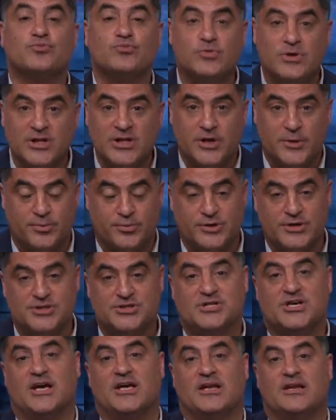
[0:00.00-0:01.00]
Really
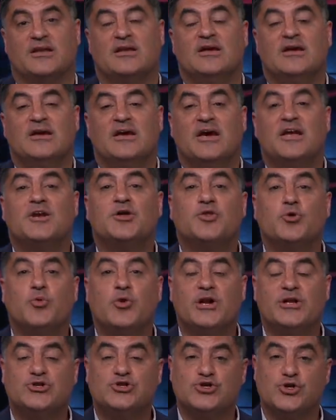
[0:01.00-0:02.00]
appreciate it. Another
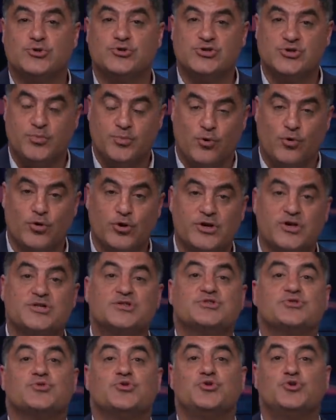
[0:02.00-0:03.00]
way to show support
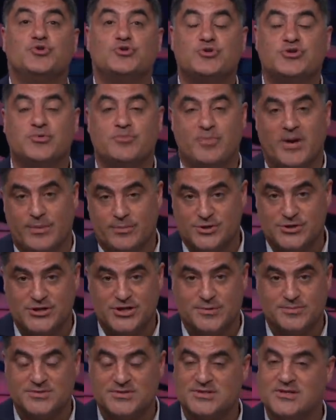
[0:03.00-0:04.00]
is through YouTube
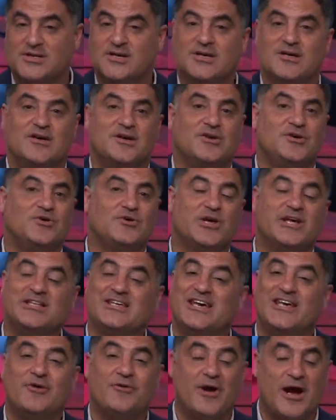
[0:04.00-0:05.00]
memberships. You'll
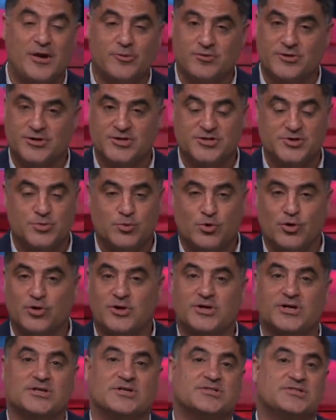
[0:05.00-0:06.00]
get to interact with us
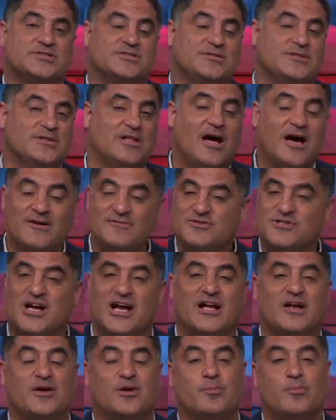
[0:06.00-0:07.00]
more. There's live
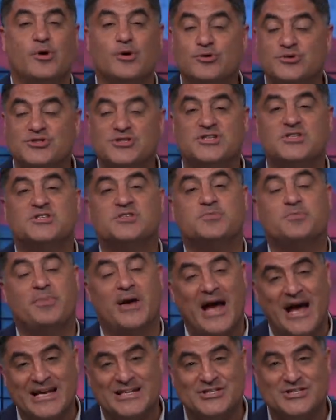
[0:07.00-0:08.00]
chat emojis,
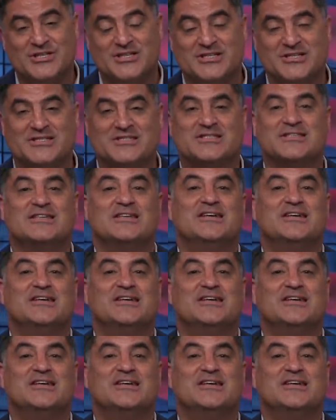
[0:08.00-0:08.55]
badges.